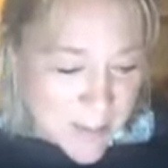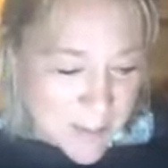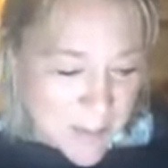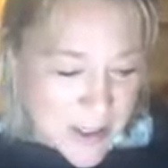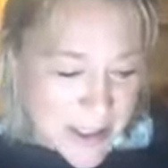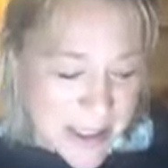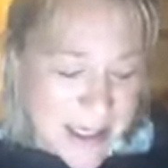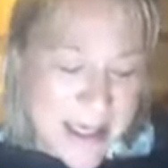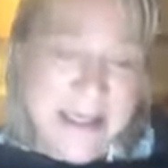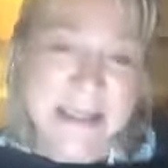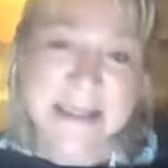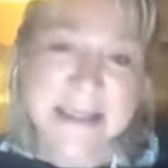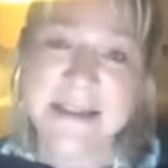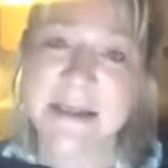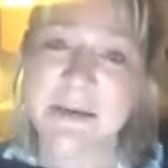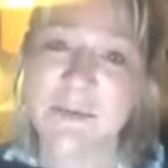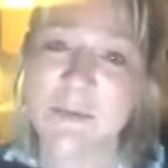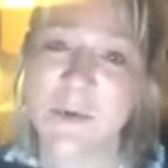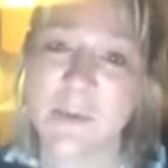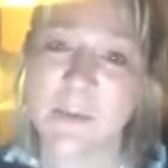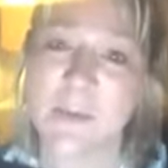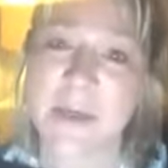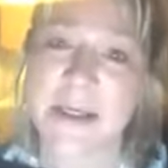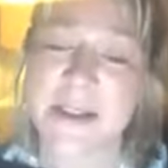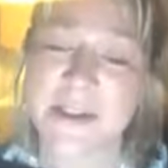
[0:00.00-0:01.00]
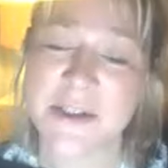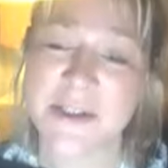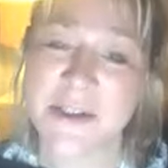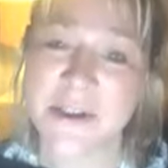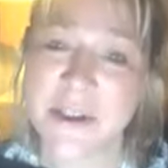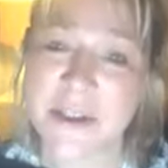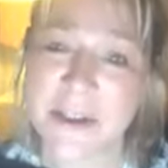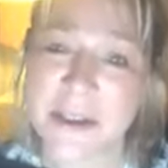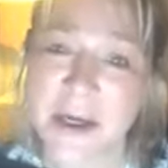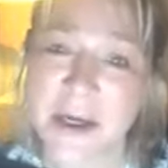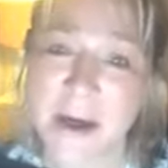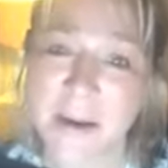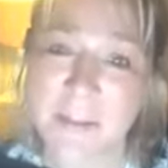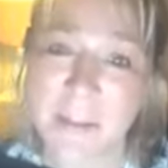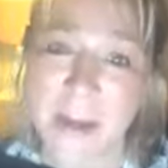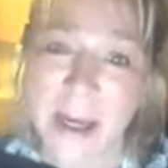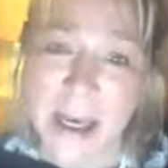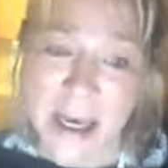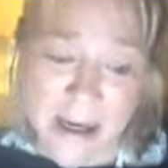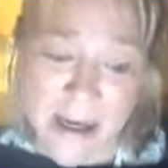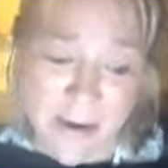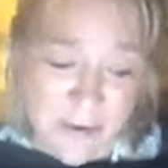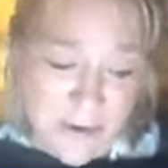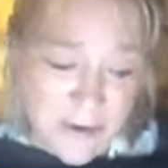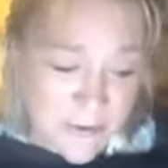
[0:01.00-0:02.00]
But let's see what messages come
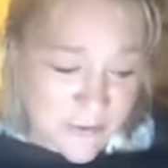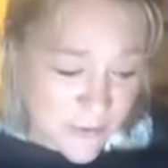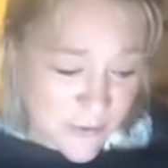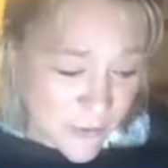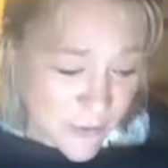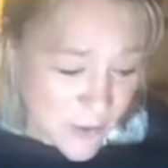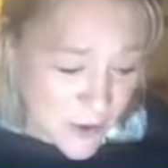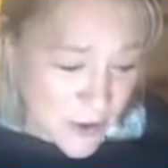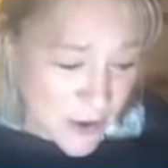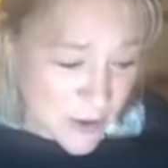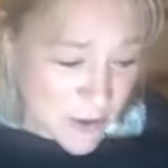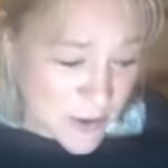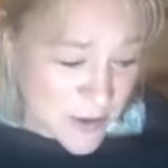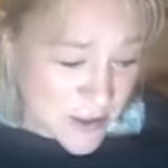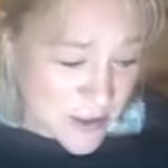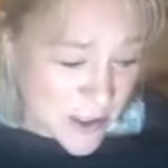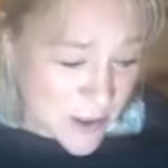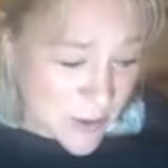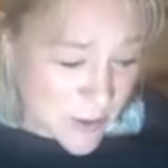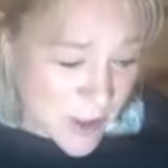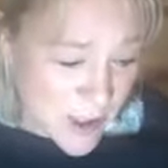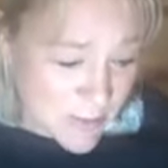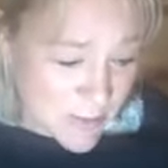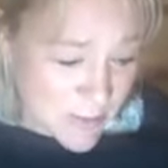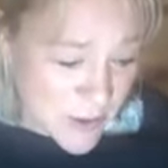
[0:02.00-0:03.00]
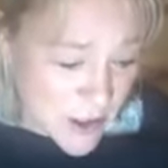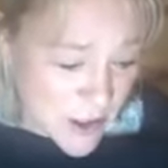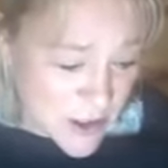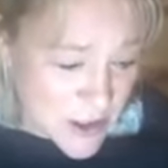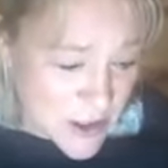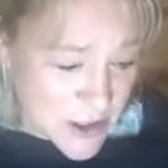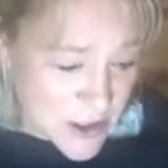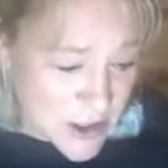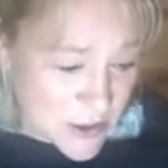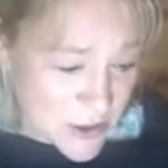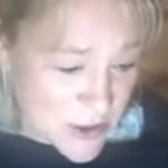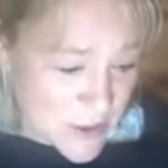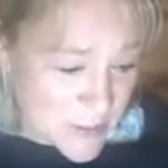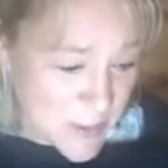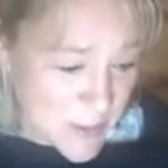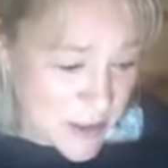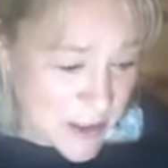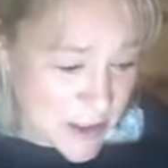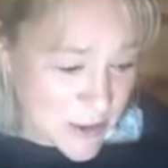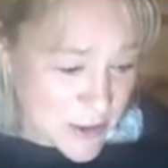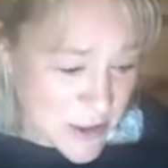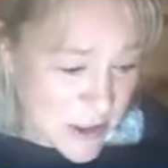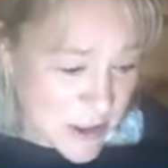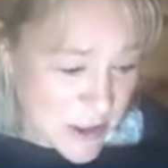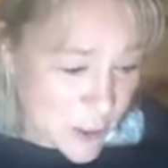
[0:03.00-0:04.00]
out for you. So I'm going to be
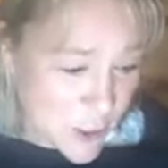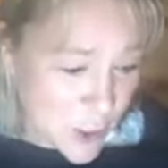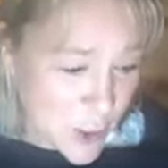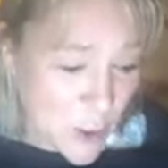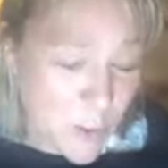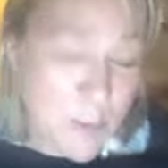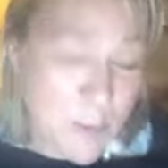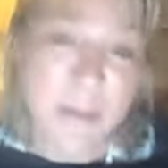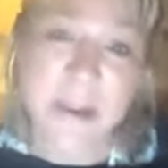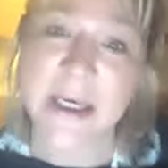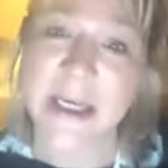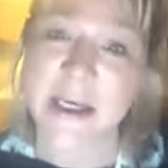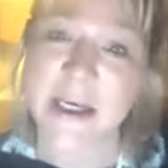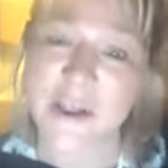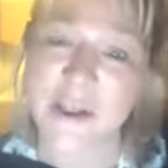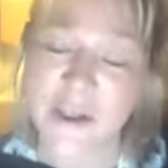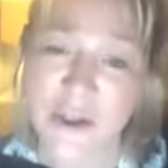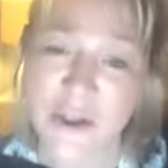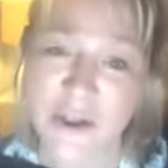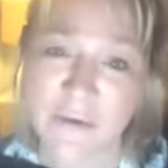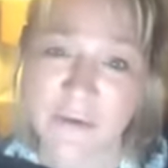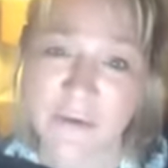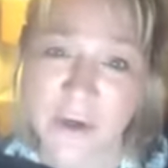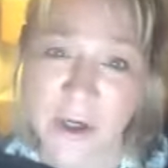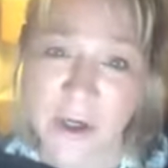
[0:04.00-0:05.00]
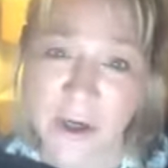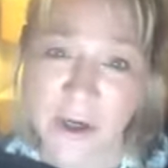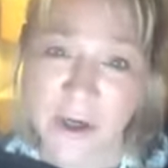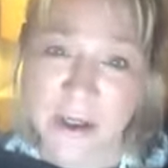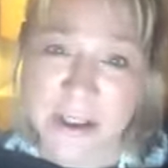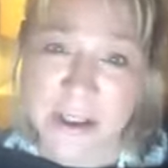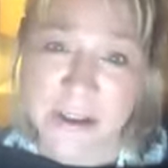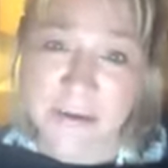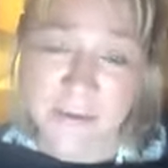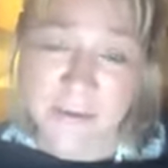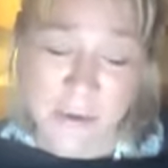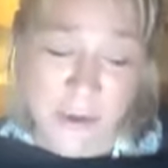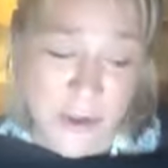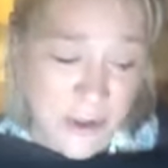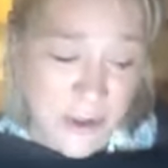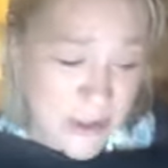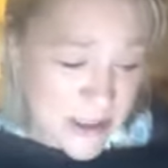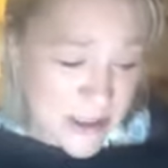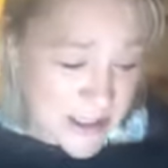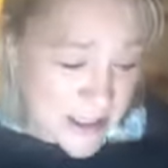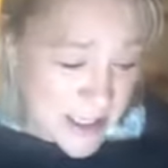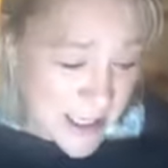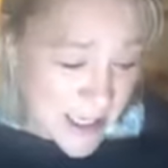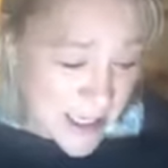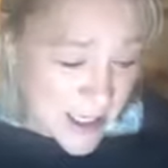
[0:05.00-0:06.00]
using a combination of cards for you
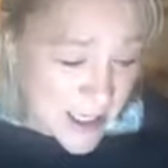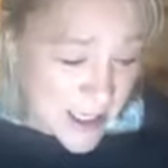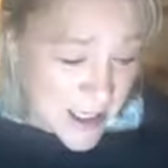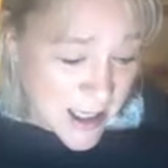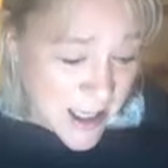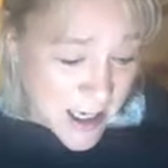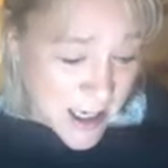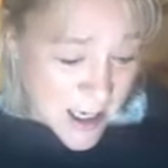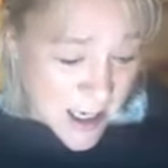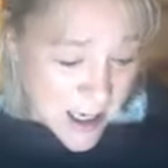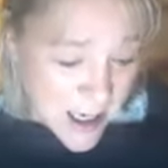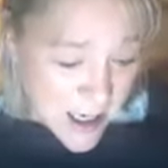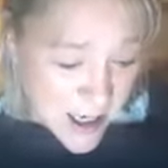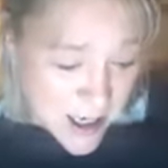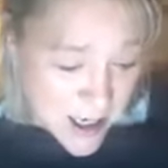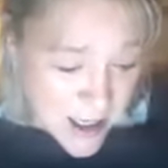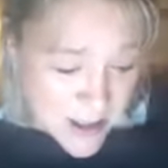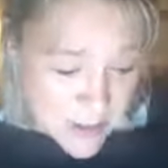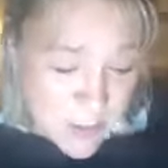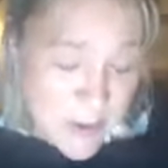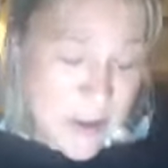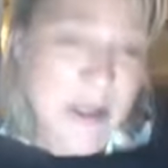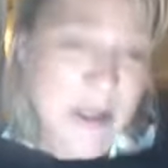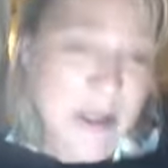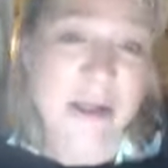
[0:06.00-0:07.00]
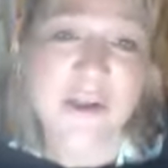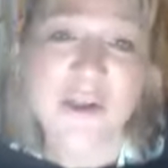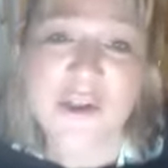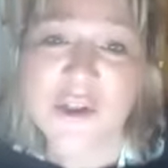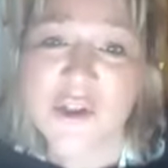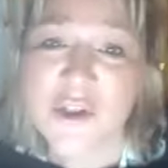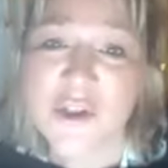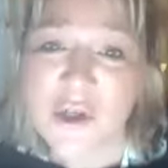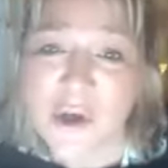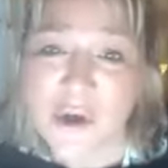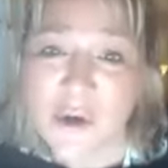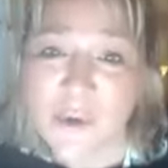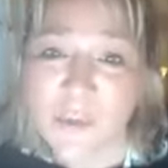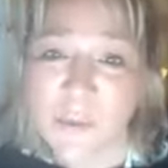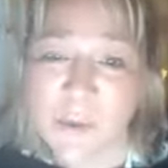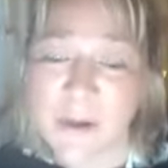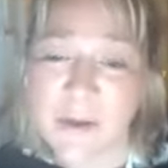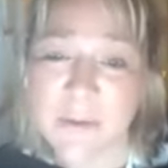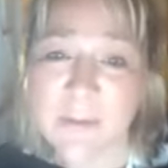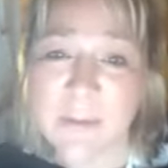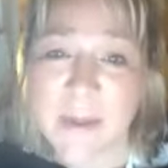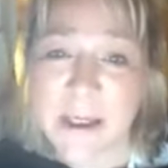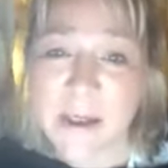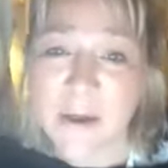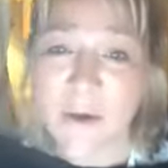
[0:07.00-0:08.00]
today. And we're going to start
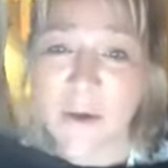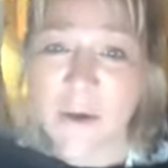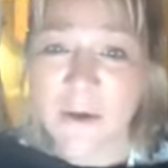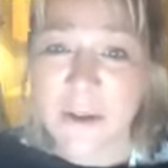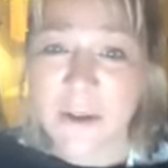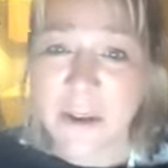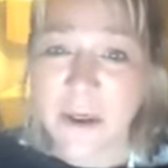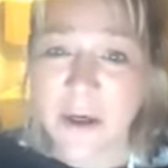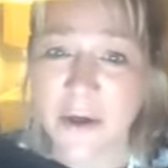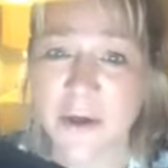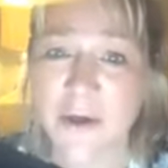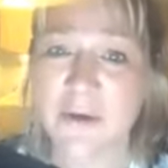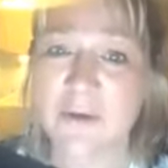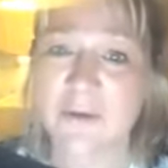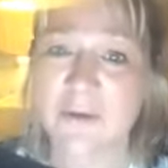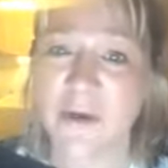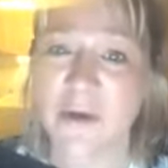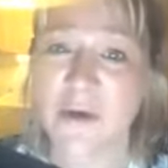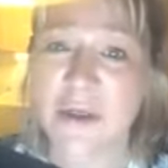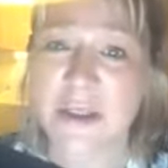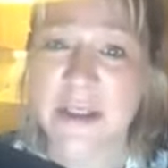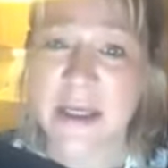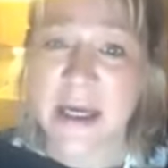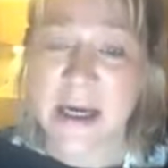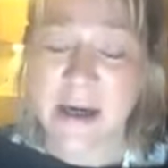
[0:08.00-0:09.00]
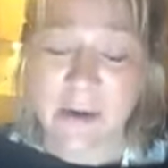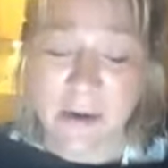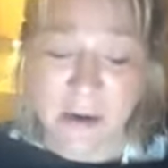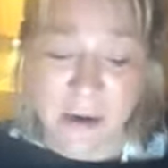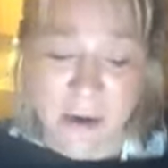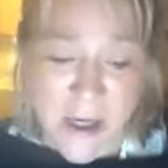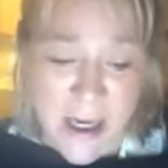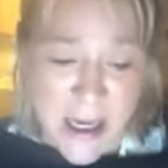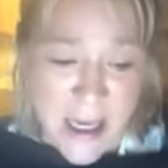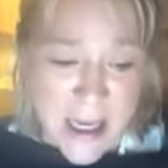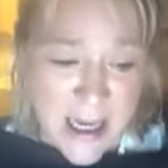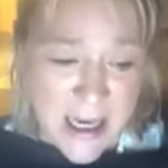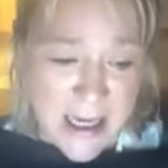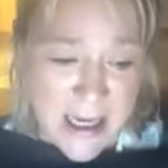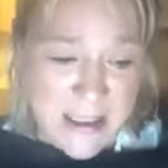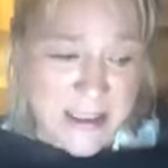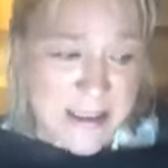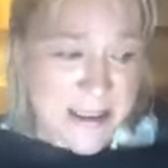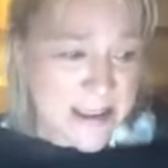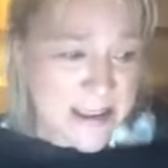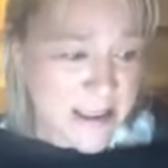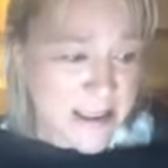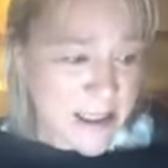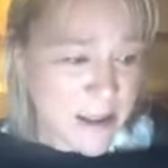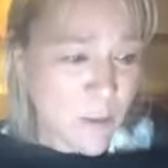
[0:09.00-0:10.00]
with my Golden Art Nouveau Tarot and
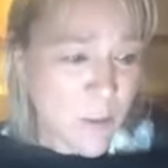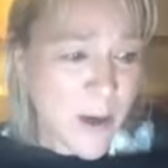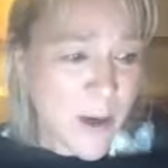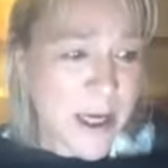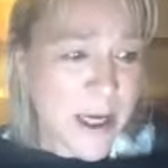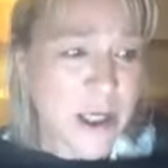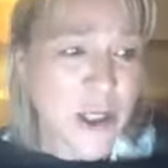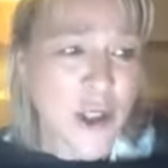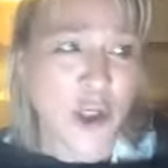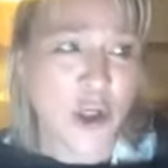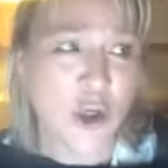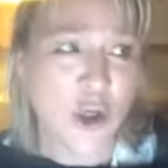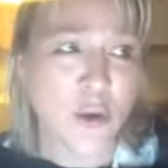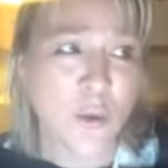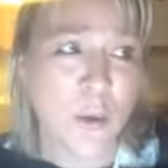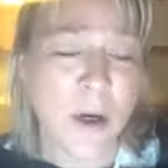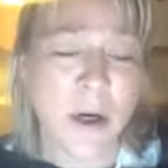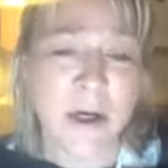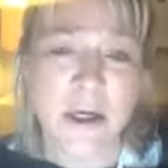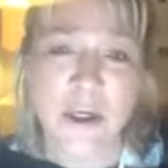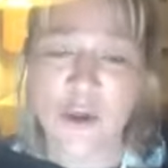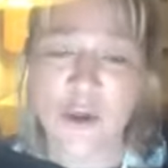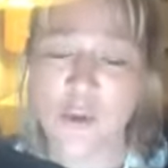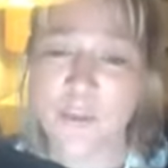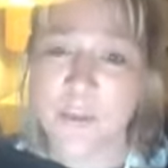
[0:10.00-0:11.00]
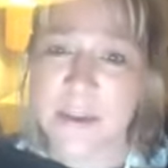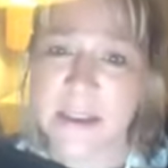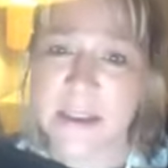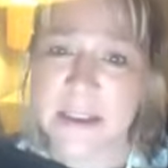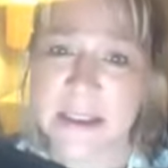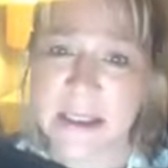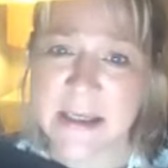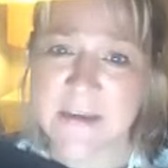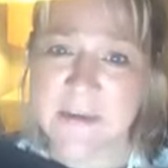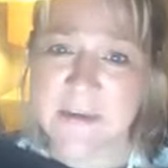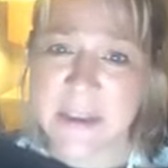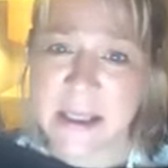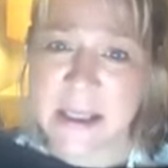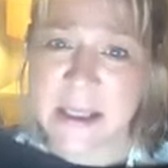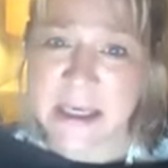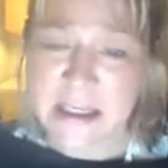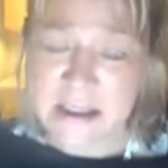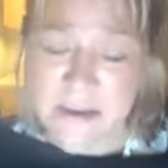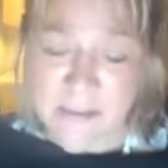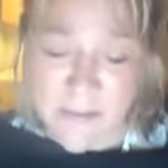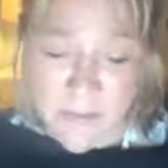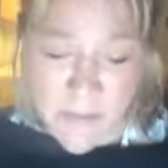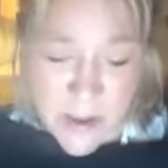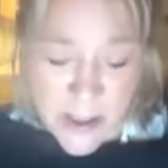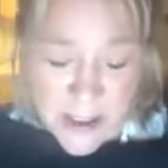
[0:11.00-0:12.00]
see where you are in your perceived
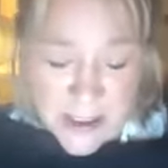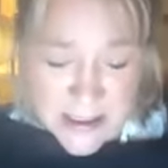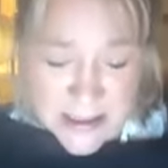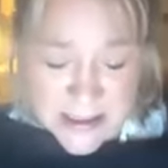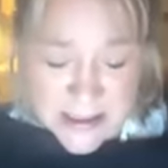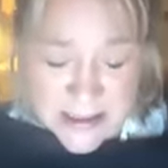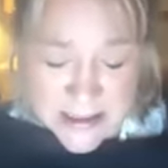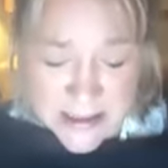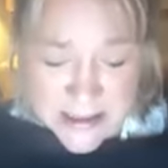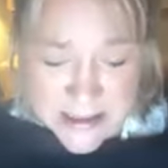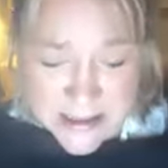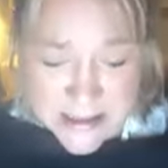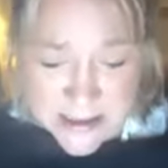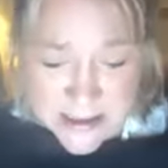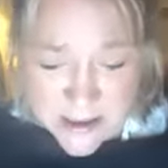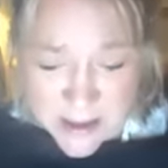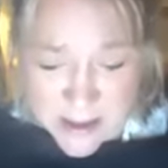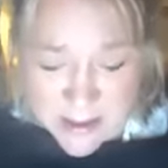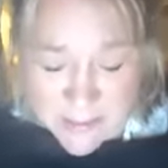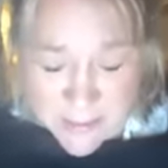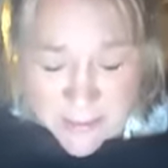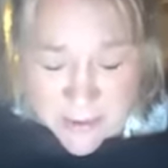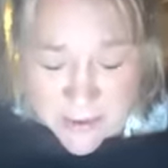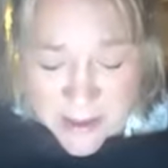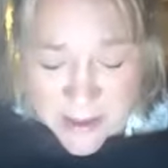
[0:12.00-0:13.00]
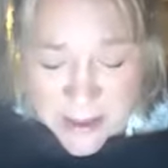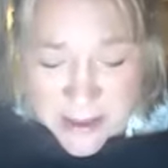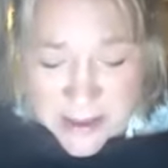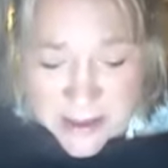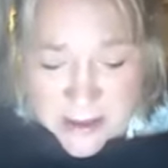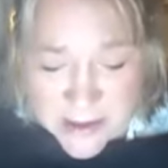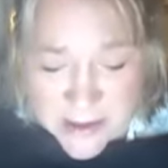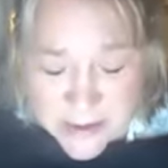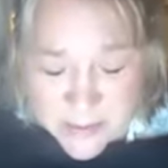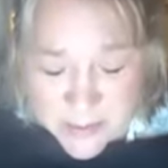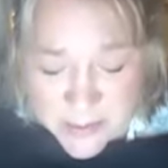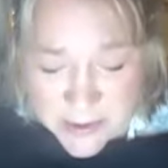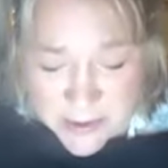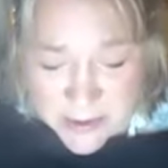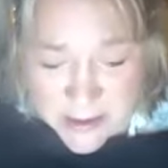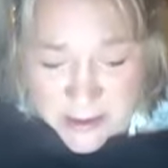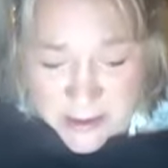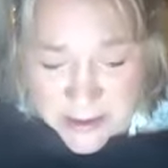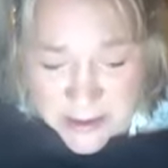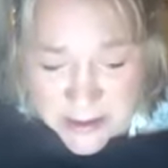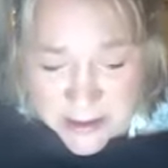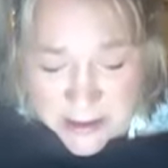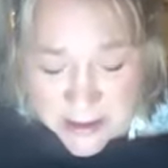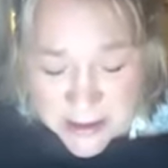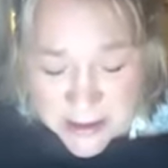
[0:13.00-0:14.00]
state of mind at this time. Thank you, Spirit.